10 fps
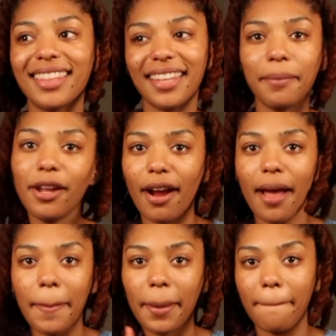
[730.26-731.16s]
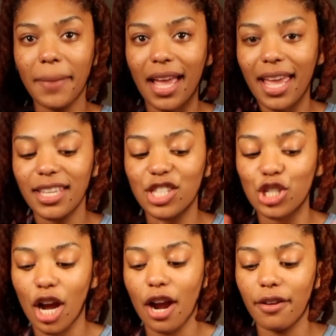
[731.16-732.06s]
Let me grab my
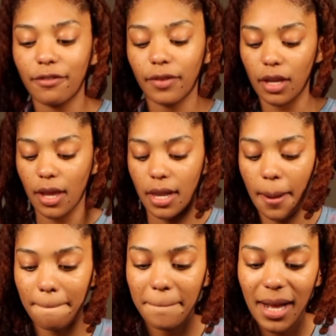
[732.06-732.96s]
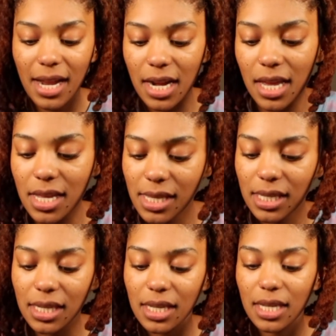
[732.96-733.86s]
scarf and bonnet
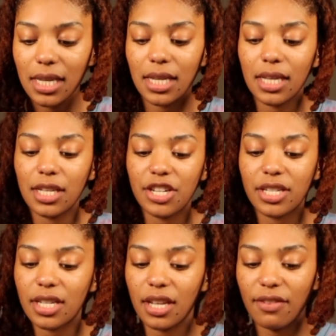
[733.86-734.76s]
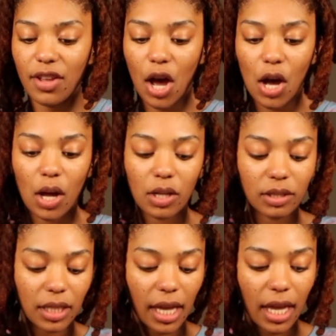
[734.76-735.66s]
just to give y'all
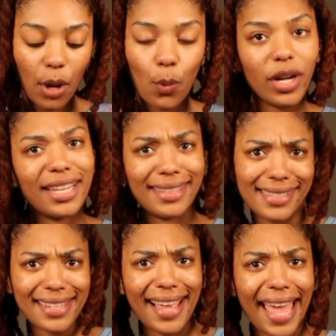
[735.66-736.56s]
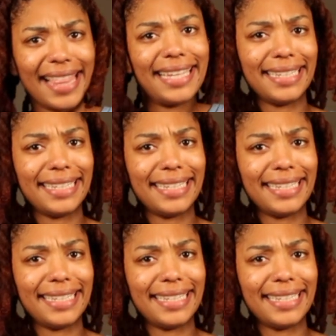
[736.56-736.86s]
like what it looks like at the